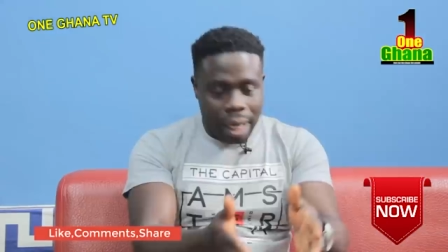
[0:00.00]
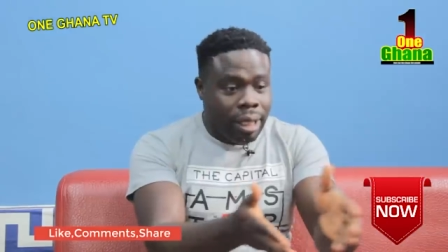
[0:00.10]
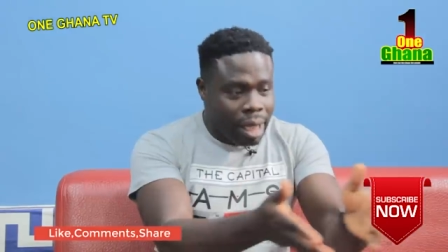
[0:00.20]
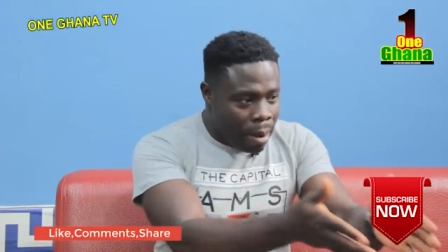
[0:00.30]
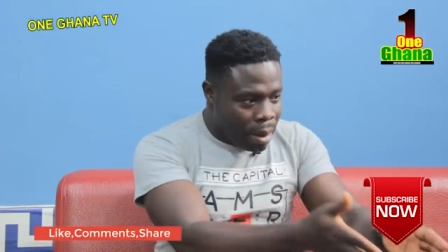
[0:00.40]

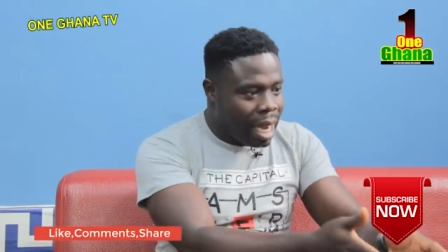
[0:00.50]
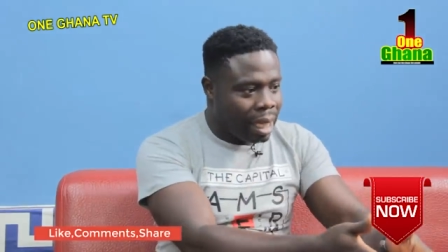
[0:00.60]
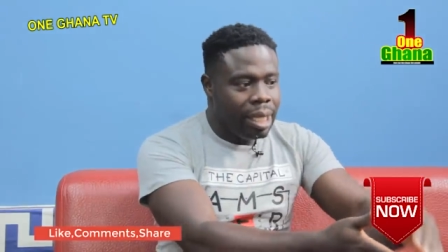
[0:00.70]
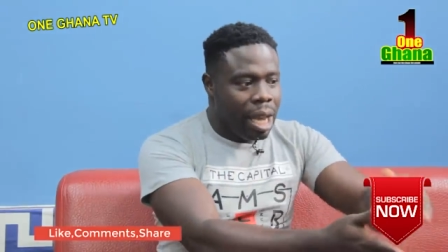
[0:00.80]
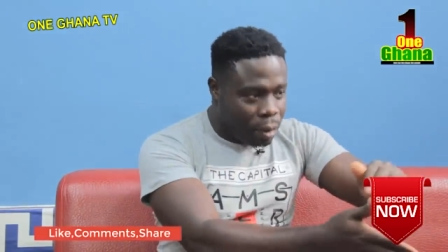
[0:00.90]
And to make
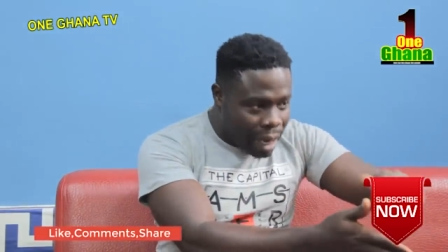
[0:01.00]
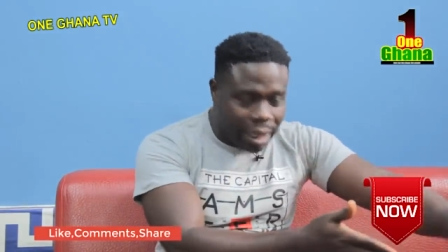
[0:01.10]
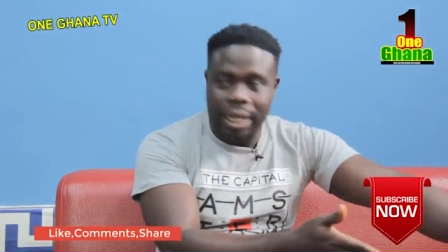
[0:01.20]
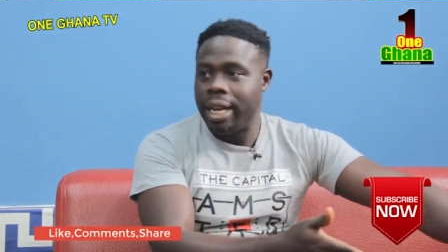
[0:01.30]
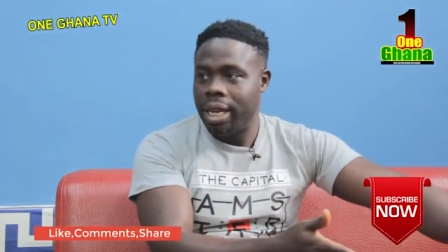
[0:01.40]
us see a
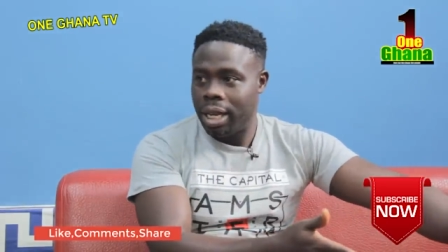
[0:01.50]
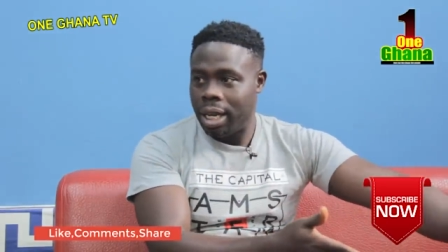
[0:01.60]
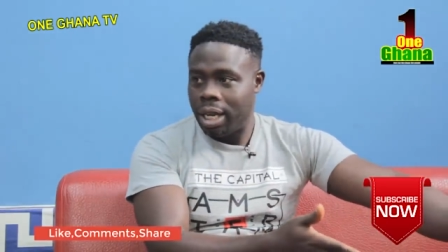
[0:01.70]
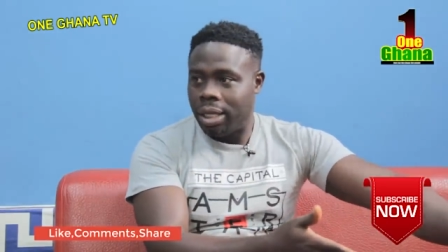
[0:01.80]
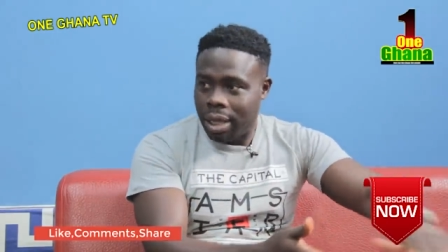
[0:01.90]
treachery.
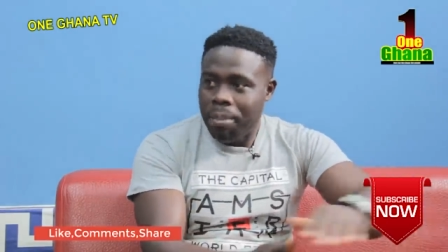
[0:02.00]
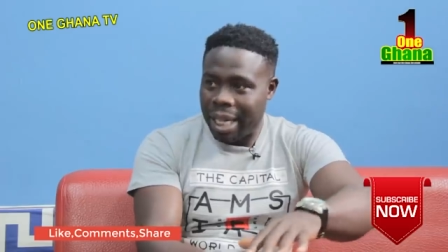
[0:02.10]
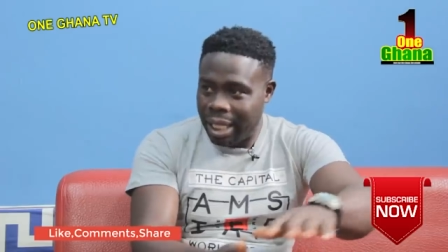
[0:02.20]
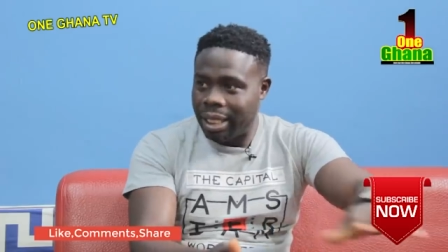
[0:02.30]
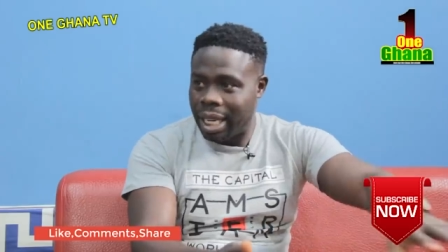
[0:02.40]
Some
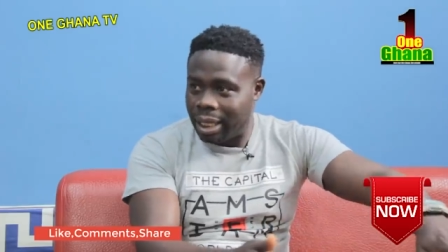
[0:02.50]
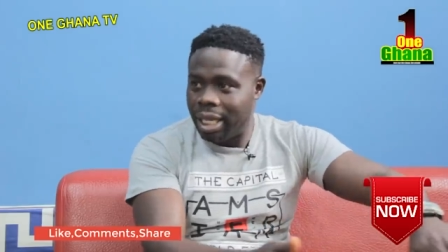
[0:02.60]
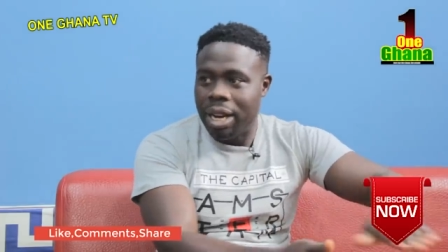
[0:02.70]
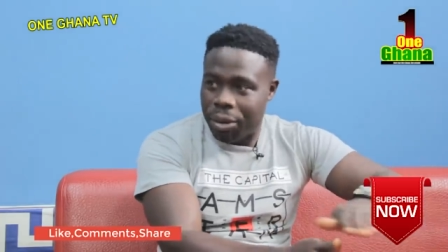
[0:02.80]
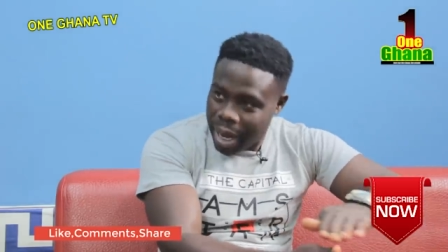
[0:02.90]
magicians
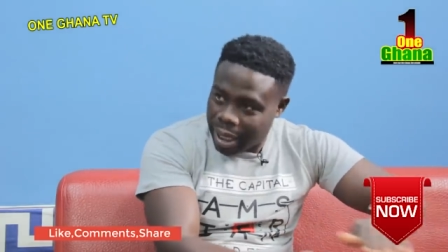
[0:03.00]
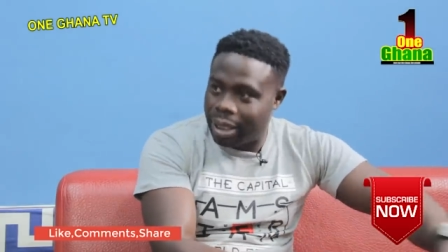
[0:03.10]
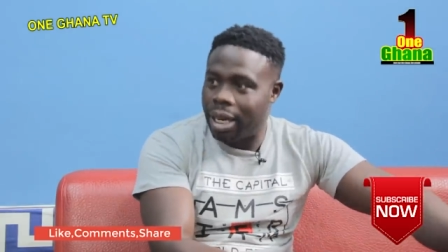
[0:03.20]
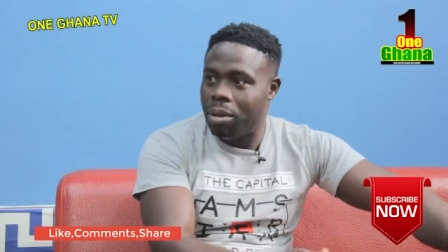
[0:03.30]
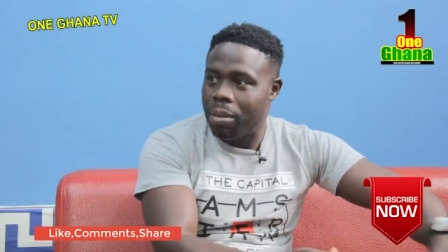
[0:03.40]
in the treachery, no